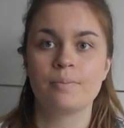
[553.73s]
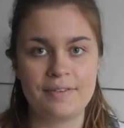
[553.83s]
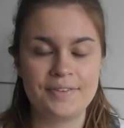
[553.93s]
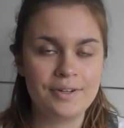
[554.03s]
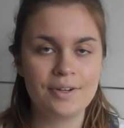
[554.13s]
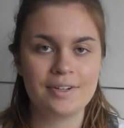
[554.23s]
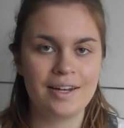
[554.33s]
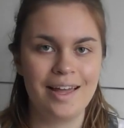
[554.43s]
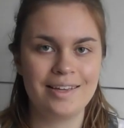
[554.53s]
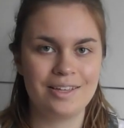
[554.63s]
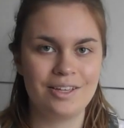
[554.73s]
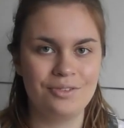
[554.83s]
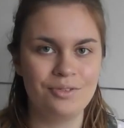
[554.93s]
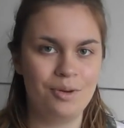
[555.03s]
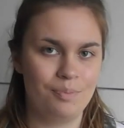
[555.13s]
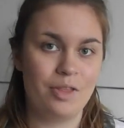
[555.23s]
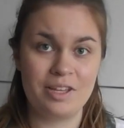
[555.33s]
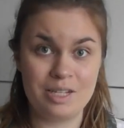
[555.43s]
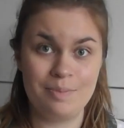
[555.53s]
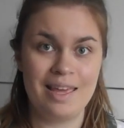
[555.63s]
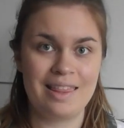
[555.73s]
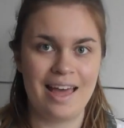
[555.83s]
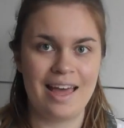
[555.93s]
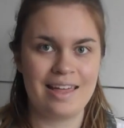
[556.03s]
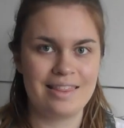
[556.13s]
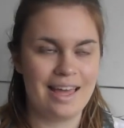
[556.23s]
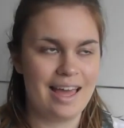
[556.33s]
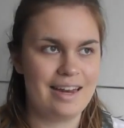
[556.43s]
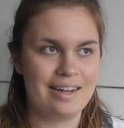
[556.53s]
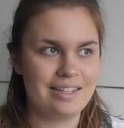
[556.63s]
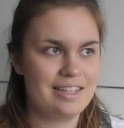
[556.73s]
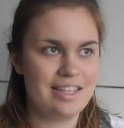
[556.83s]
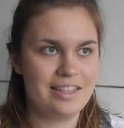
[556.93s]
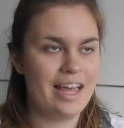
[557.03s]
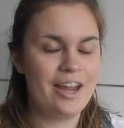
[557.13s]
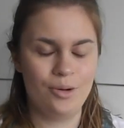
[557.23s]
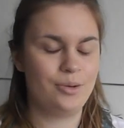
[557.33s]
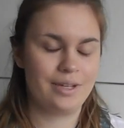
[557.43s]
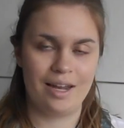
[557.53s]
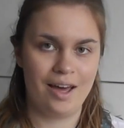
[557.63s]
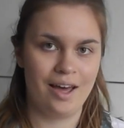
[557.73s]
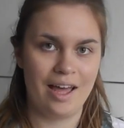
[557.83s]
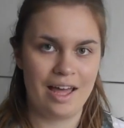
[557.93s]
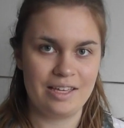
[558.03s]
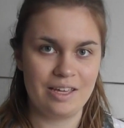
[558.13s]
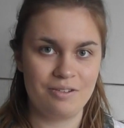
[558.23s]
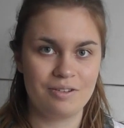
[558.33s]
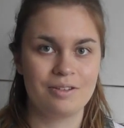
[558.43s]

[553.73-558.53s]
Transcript: If you look like you're not bothered to be there, then they're not going to hire you.